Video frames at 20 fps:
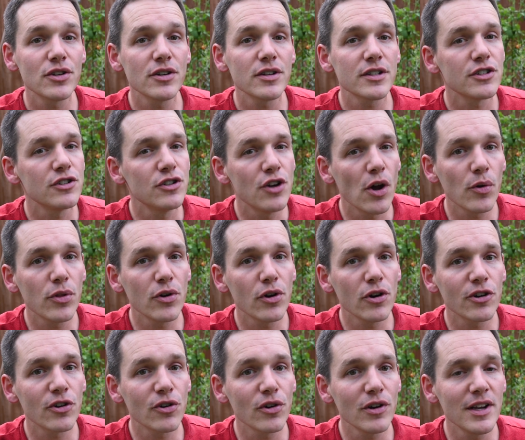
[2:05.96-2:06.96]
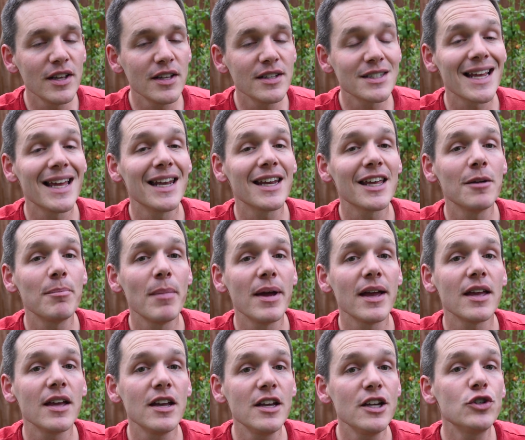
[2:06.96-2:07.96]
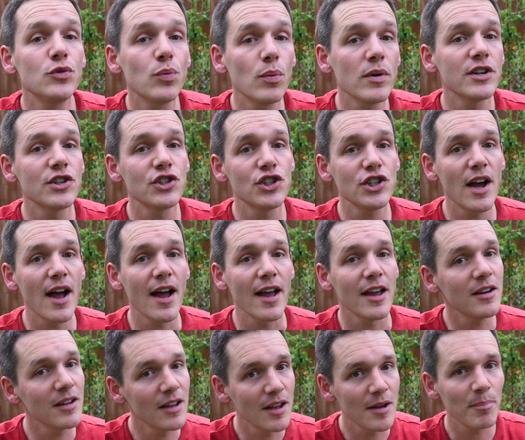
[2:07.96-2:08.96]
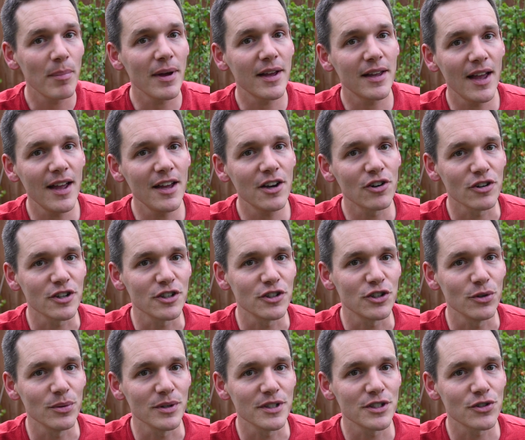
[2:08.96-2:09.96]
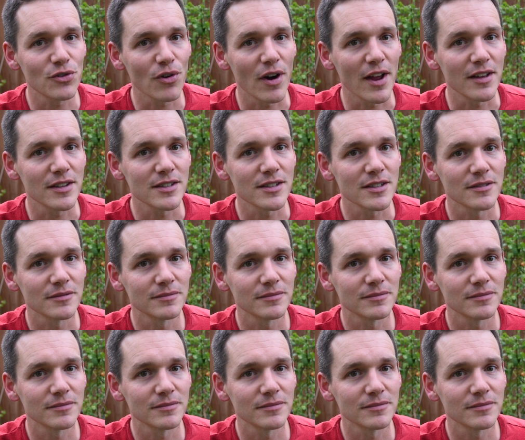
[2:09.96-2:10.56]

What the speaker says: cooks know their ingredients and can make each one shine by catering to its strengths.